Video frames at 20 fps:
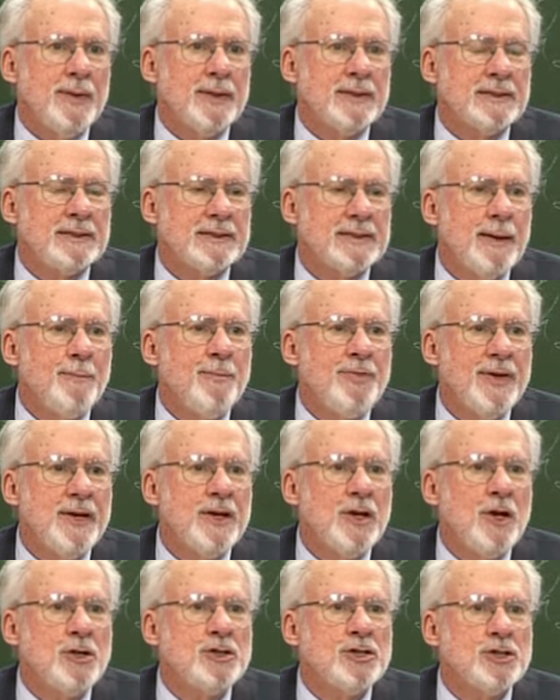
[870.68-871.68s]
that some
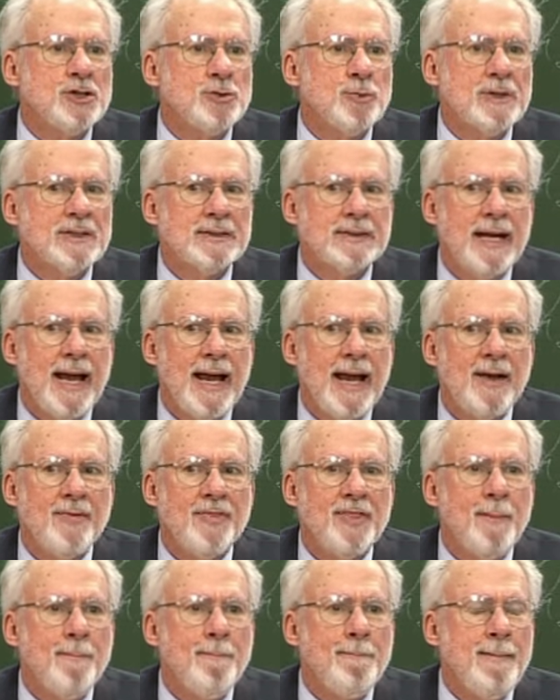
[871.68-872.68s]
theologians were
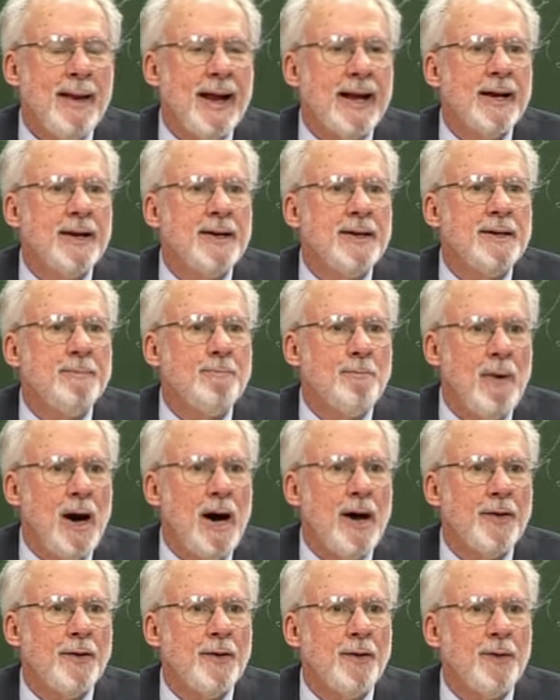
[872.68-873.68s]
saying the Meccan
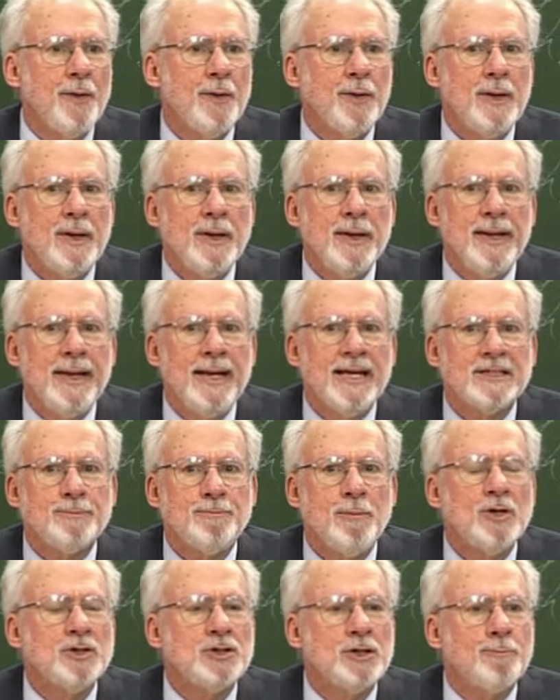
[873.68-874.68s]
model
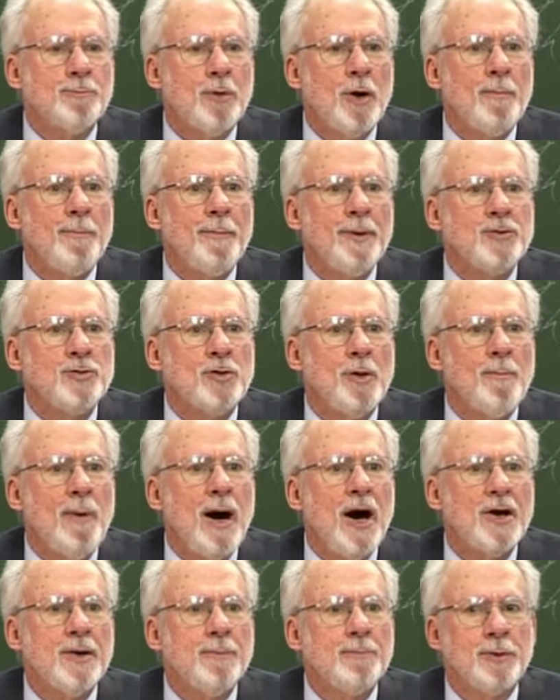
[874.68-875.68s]
is most appropriate to a
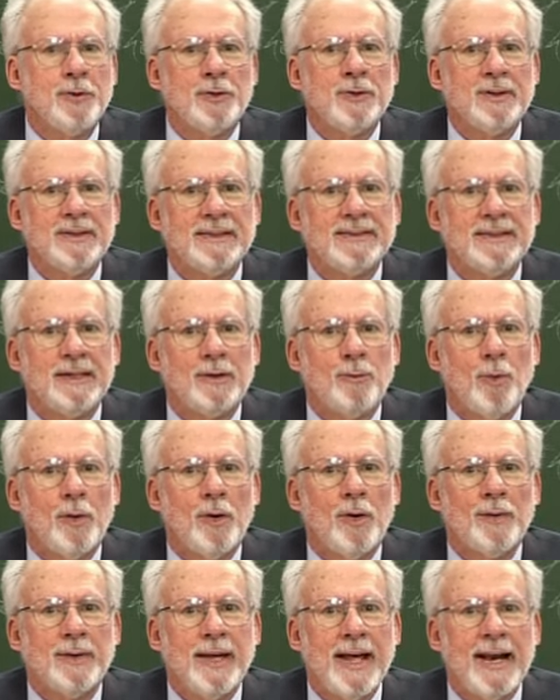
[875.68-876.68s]
modern pluralistic
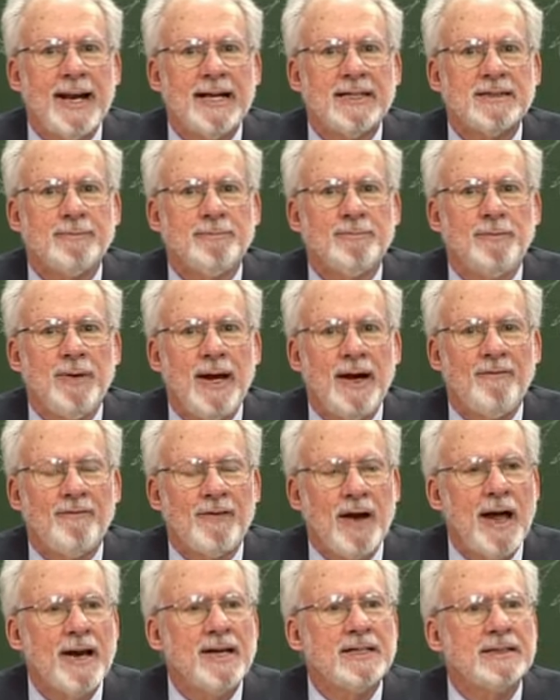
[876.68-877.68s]
world, and as
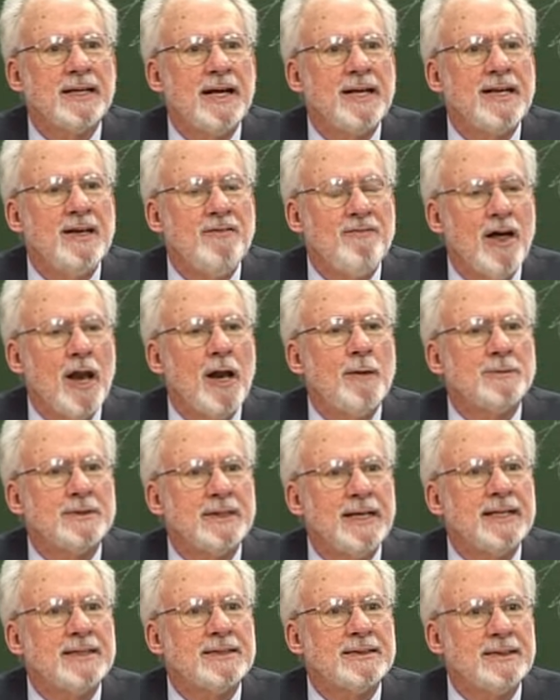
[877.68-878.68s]
Afghanistan
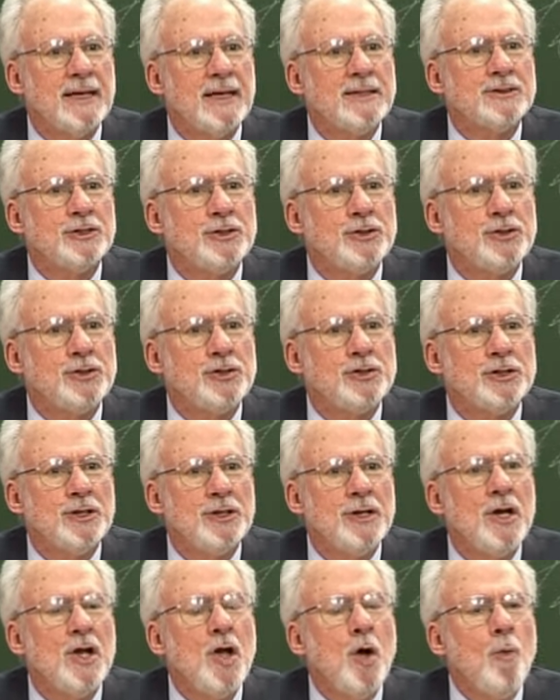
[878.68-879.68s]
develops its
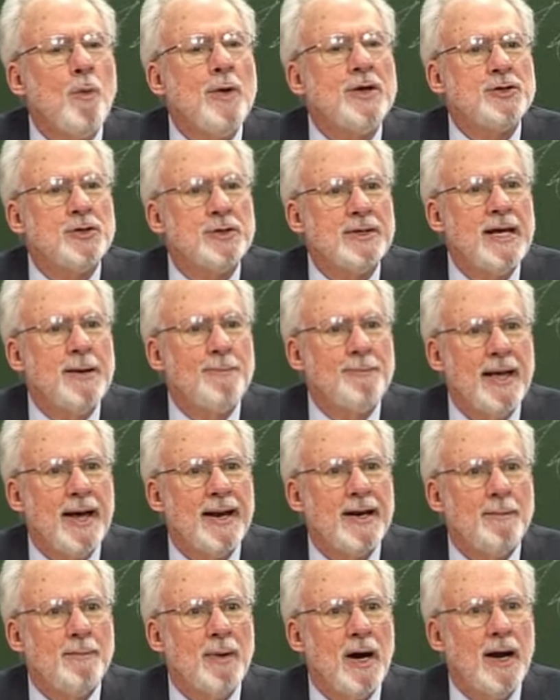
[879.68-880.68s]
constitution, we should keep
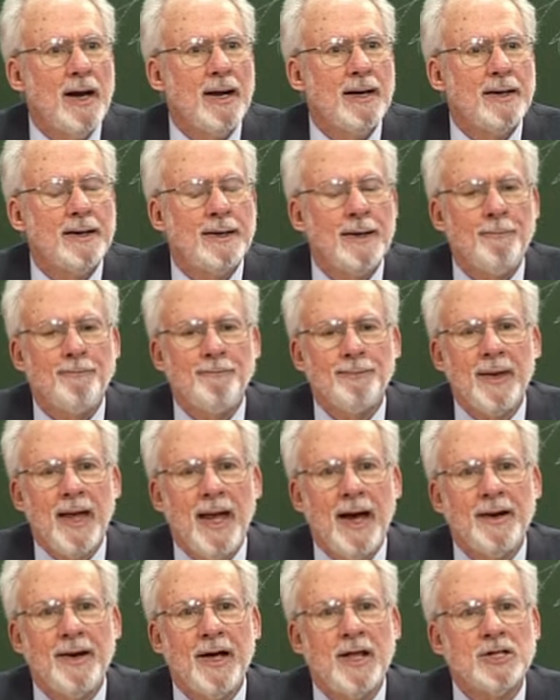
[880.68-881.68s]
that in mind.
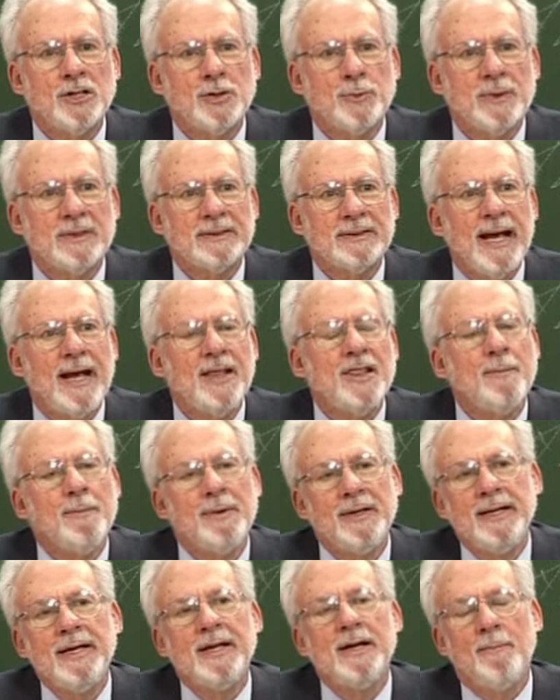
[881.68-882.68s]
And others were saying the
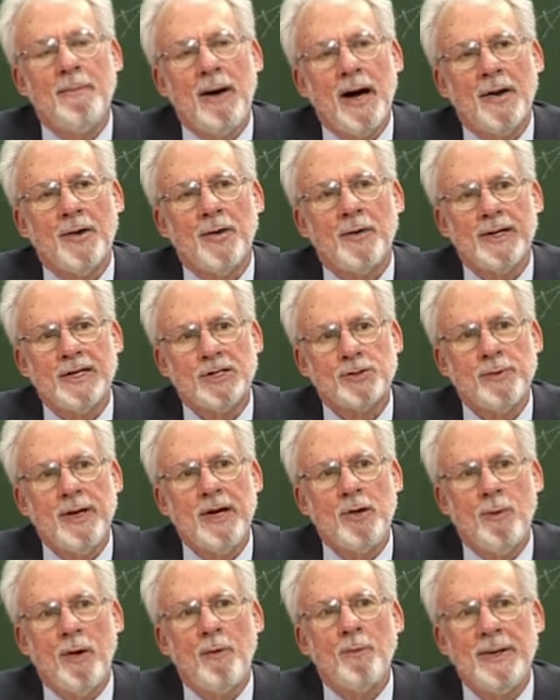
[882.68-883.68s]
Medina model is
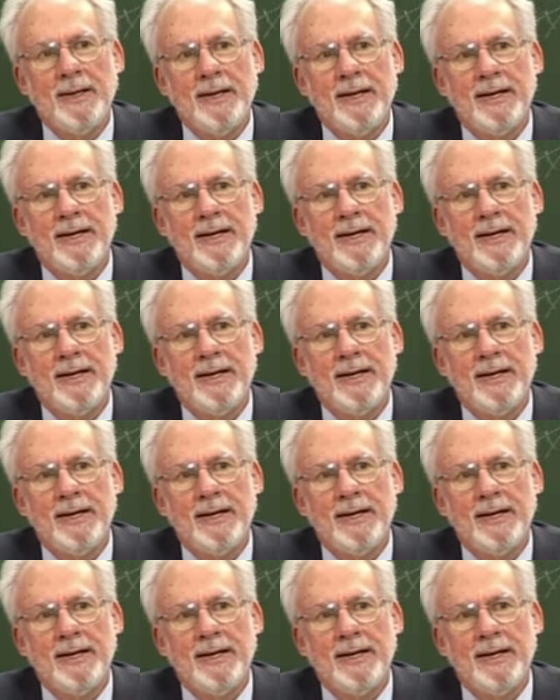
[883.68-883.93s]
really what we